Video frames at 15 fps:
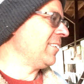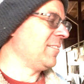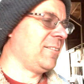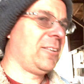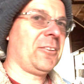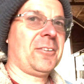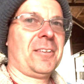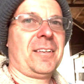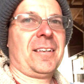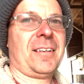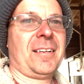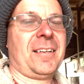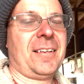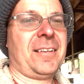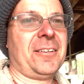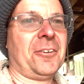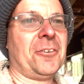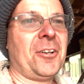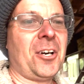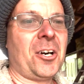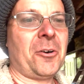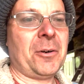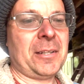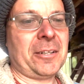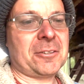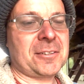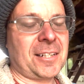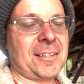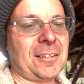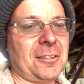you'll know, and they'll
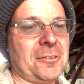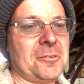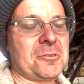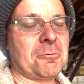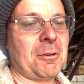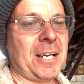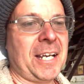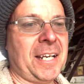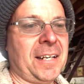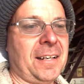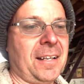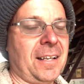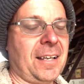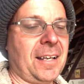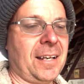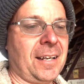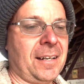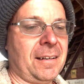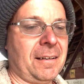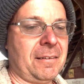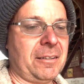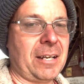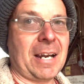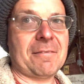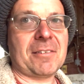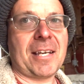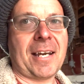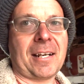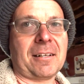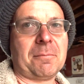start to lose weight, and you have
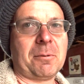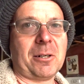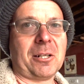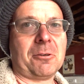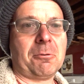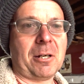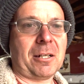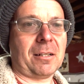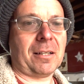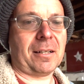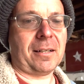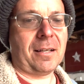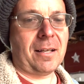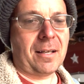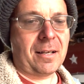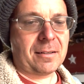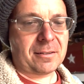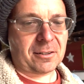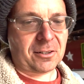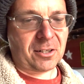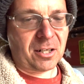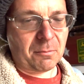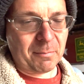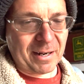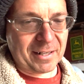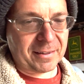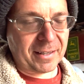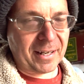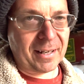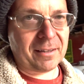to act pretty quickly to
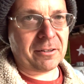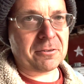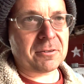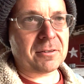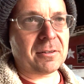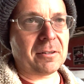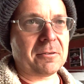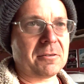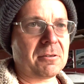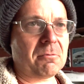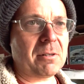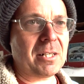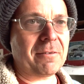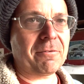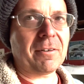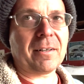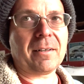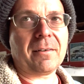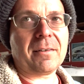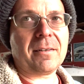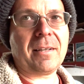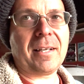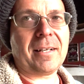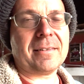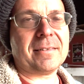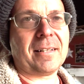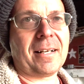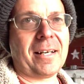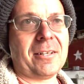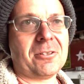combat that. There's three different things
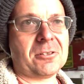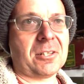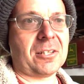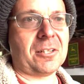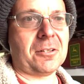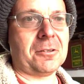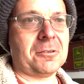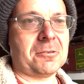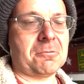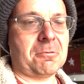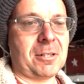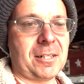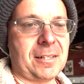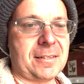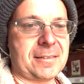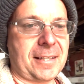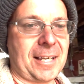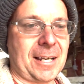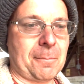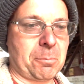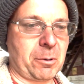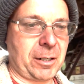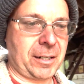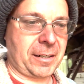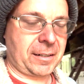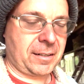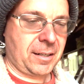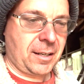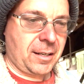that I usually use. One is Amprid,